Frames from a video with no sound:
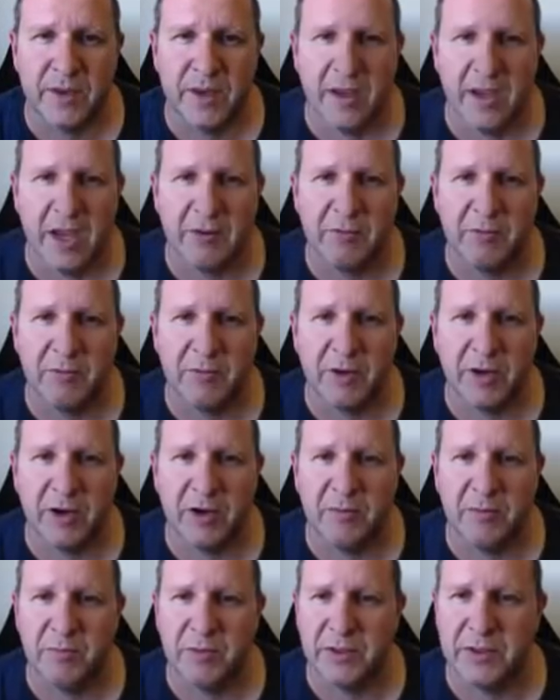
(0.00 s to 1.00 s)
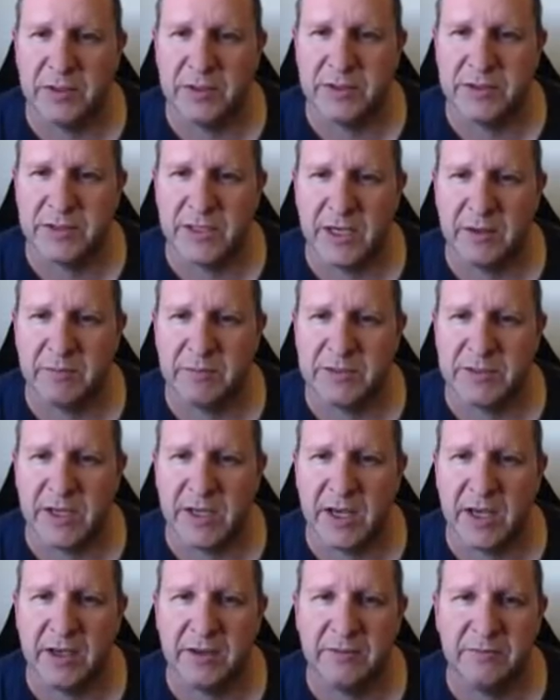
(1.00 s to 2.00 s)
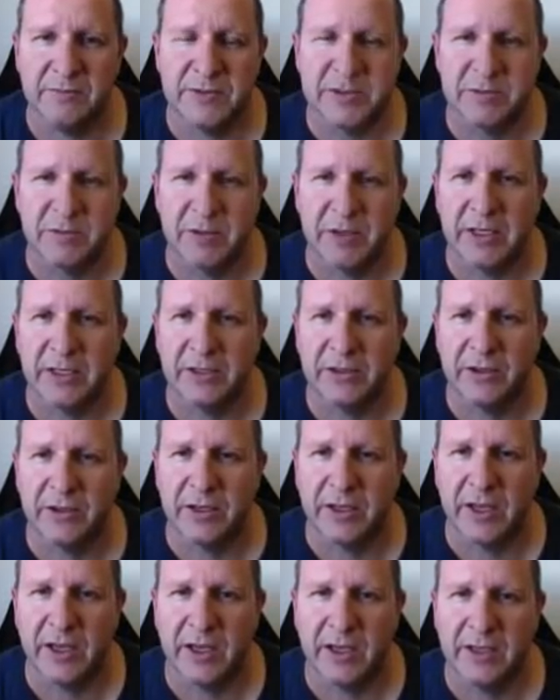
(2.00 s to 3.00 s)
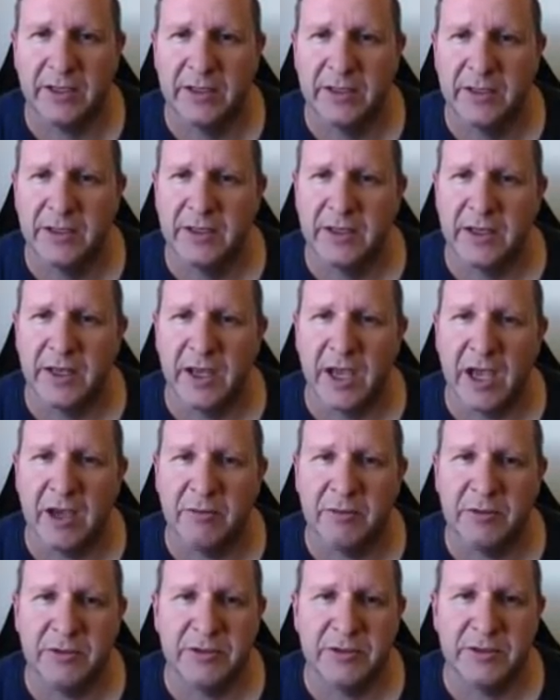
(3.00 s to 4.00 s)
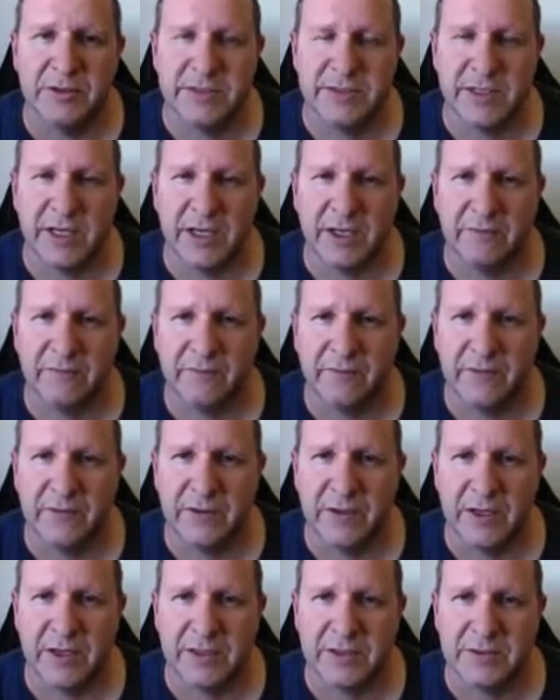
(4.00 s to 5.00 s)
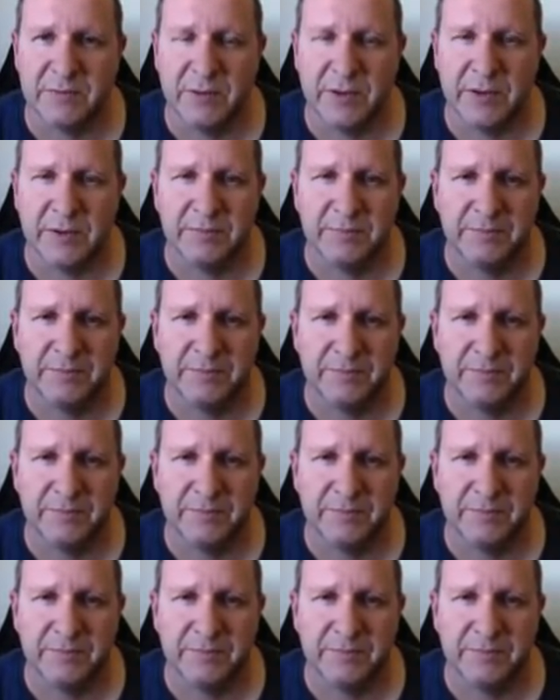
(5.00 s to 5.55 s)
and we want to open in the same tab. So we click OK, and we do the same for the next one,